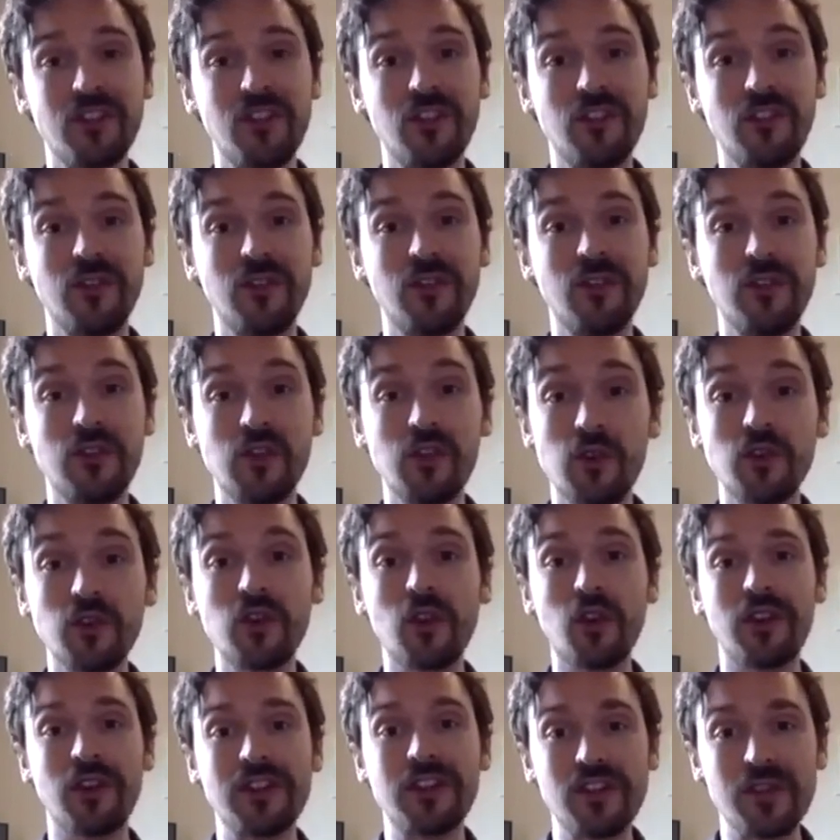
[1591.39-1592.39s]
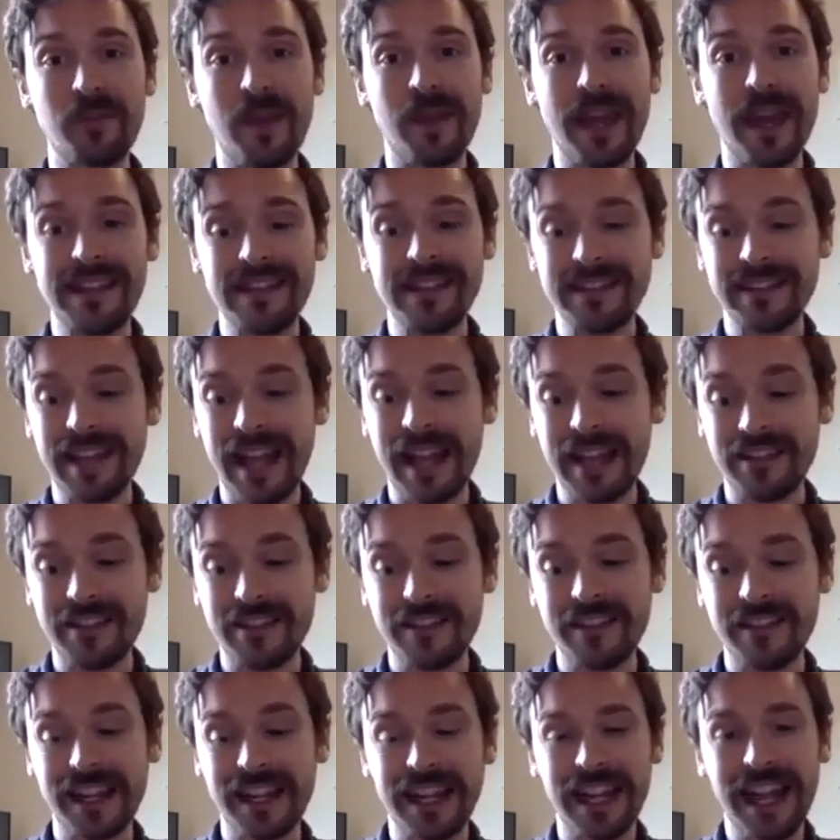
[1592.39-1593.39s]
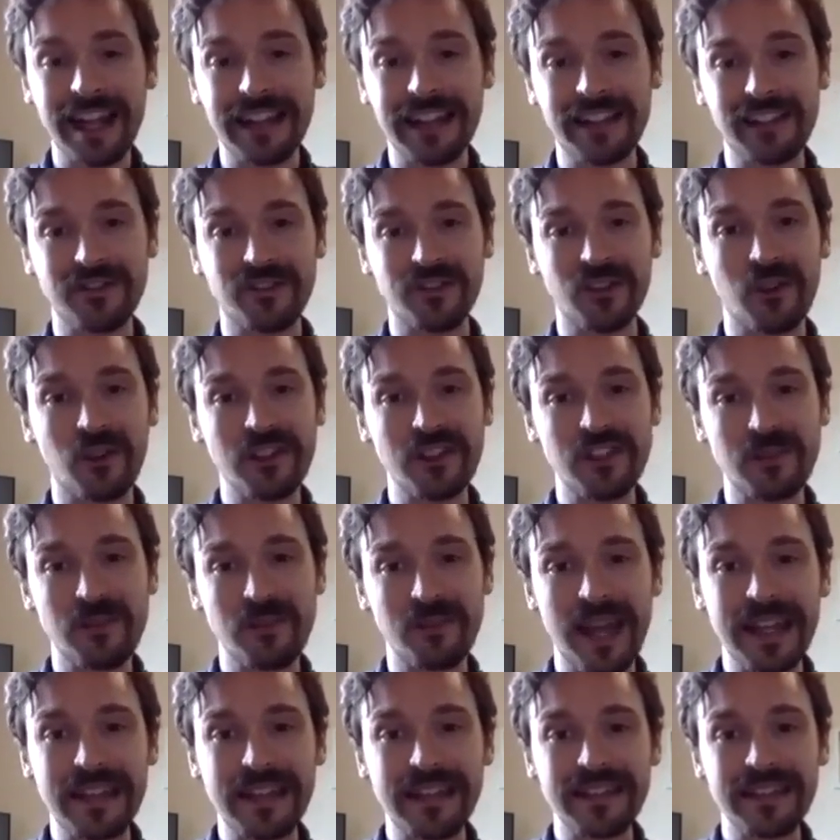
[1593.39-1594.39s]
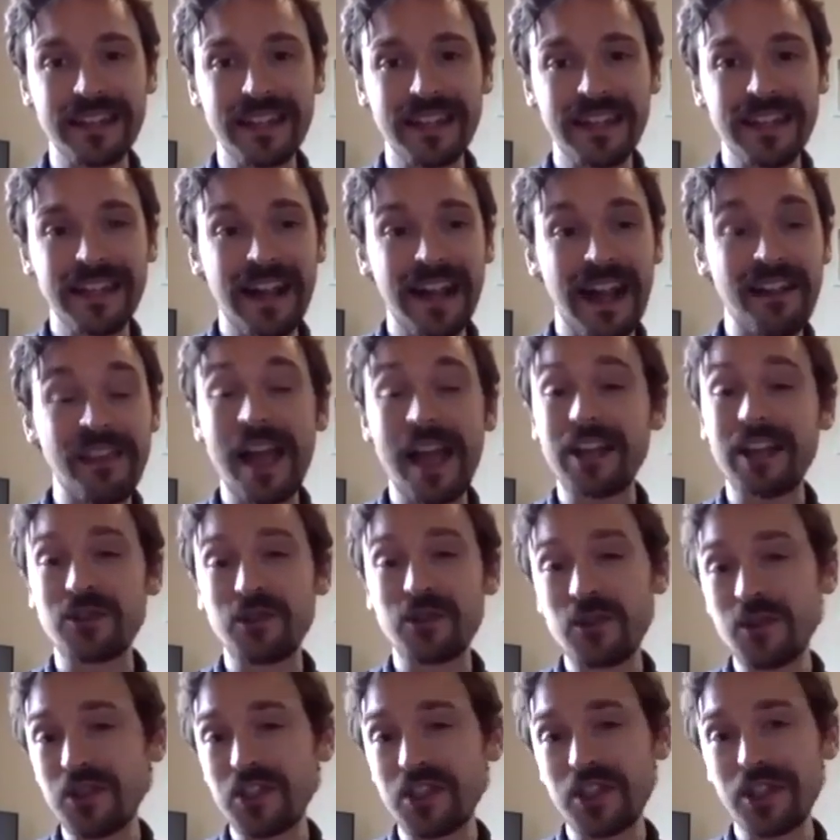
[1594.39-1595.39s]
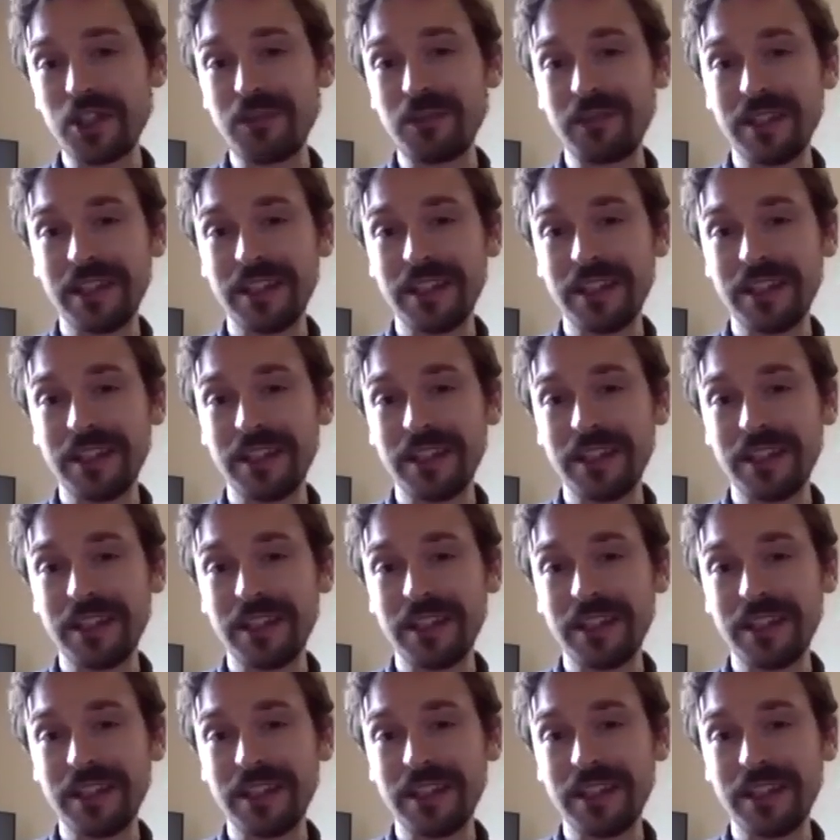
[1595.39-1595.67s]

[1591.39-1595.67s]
to your knowledge base and to the collective knowledge base. And that's awesome,